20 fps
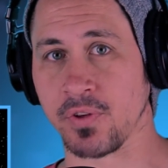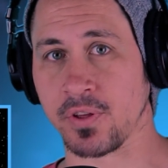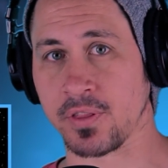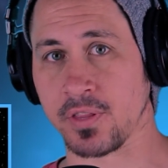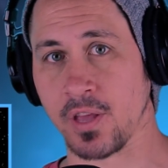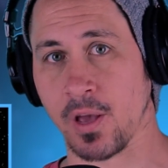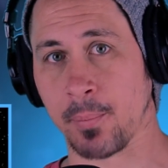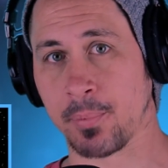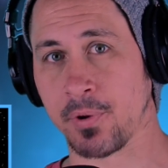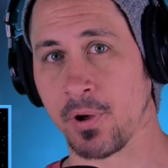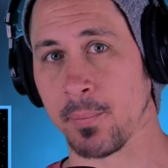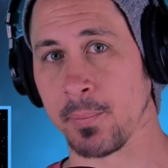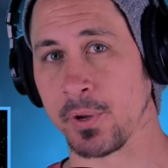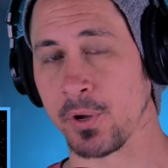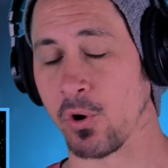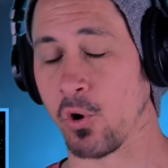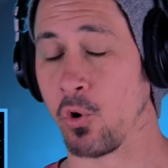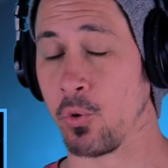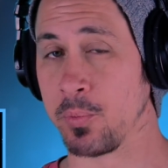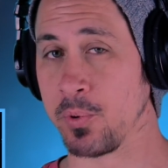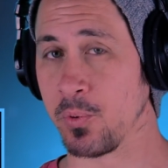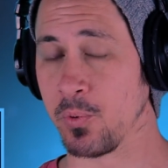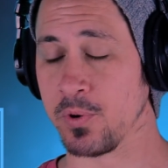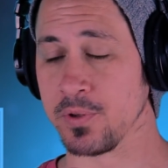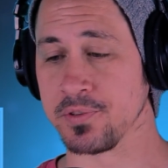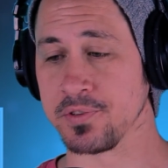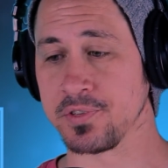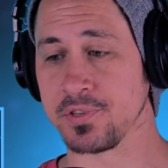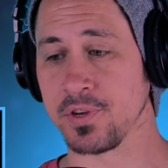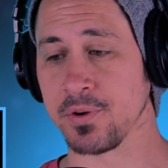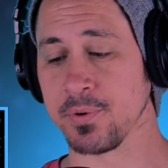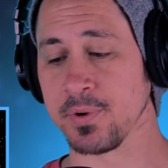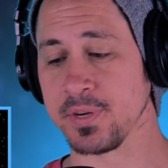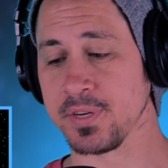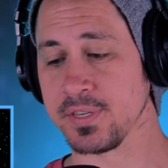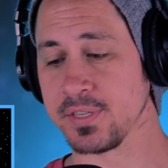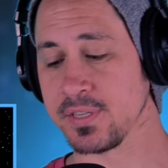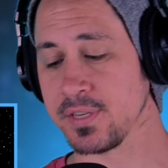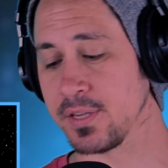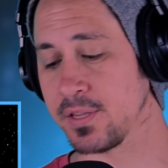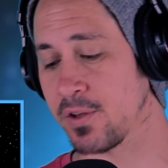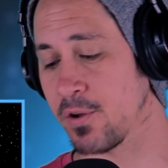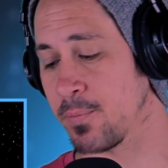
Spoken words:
like, the upcoming Obi-Wan series that